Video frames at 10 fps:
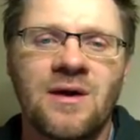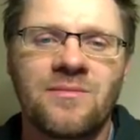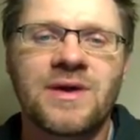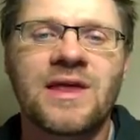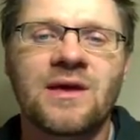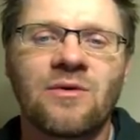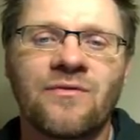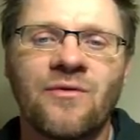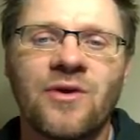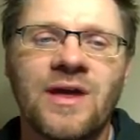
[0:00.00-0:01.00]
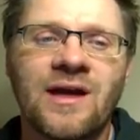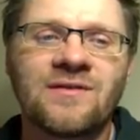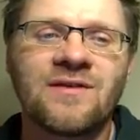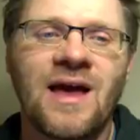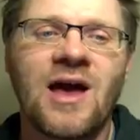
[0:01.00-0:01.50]
Beginning with 40
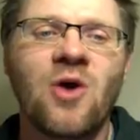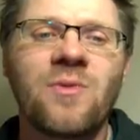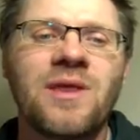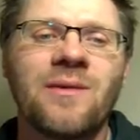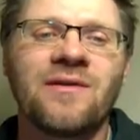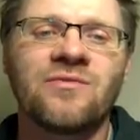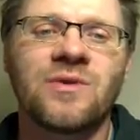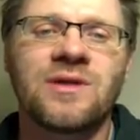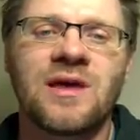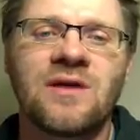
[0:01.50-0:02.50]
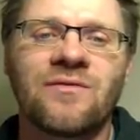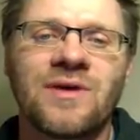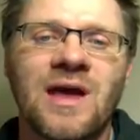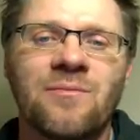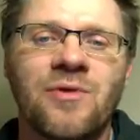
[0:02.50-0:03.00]
ants, how many months would it take for
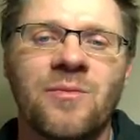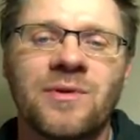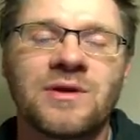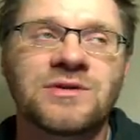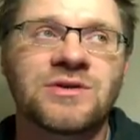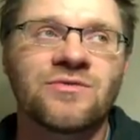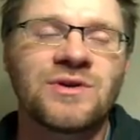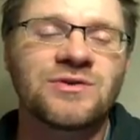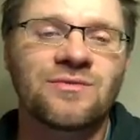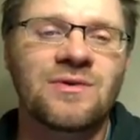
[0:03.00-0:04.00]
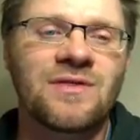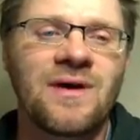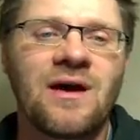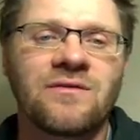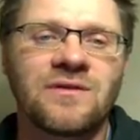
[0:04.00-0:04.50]
the ant population to reach
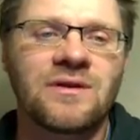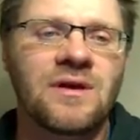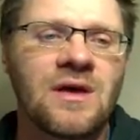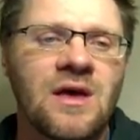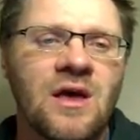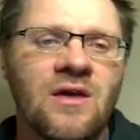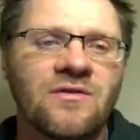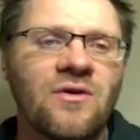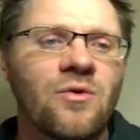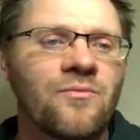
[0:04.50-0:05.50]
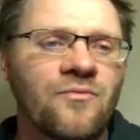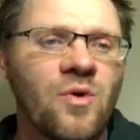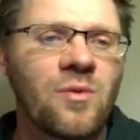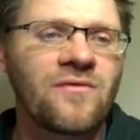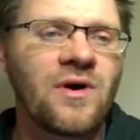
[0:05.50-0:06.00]
3,000? So
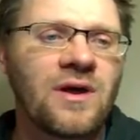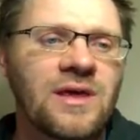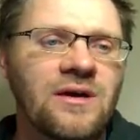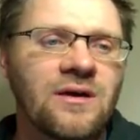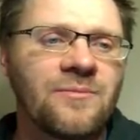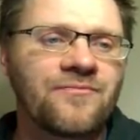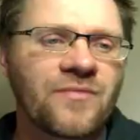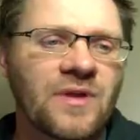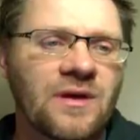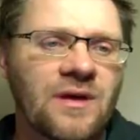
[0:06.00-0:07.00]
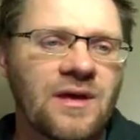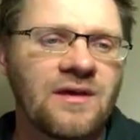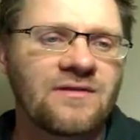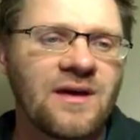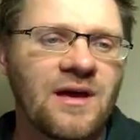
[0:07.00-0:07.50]
what we've got here
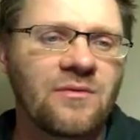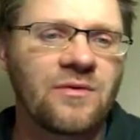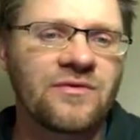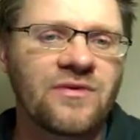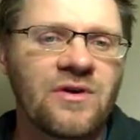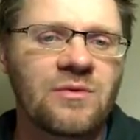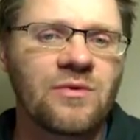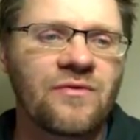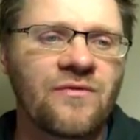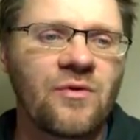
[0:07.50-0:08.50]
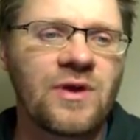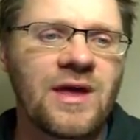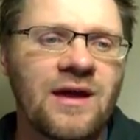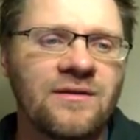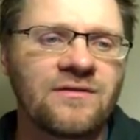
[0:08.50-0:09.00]
is that we're starting with 40
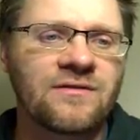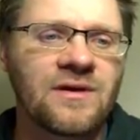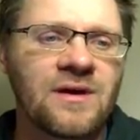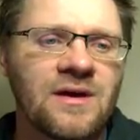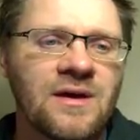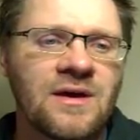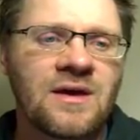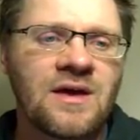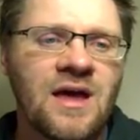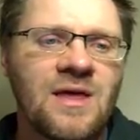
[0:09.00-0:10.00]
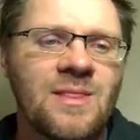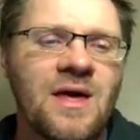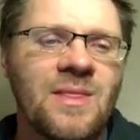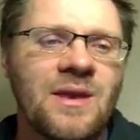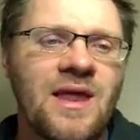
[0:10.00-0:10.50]
ants, and
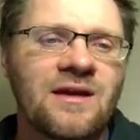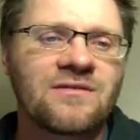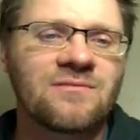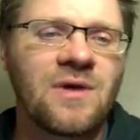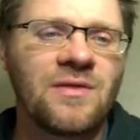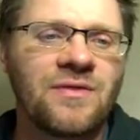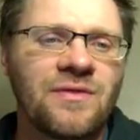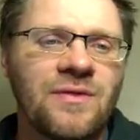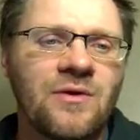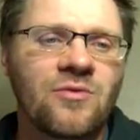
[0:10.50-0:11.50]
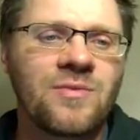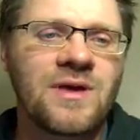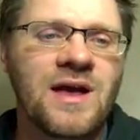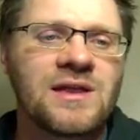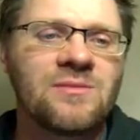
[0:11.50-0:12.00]
then the next month there would
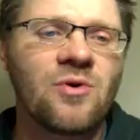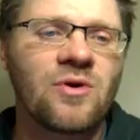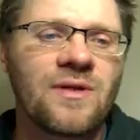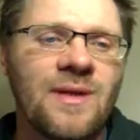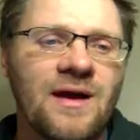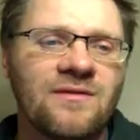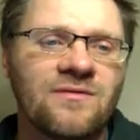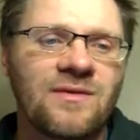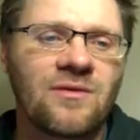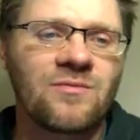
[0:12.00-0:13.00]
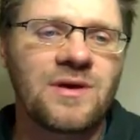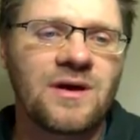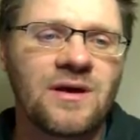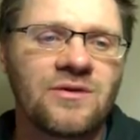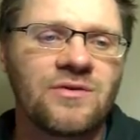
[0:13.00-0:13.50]
be 80 more than that, so that would be
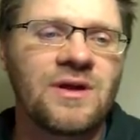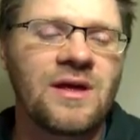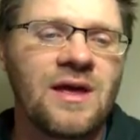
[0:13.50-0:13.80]
120.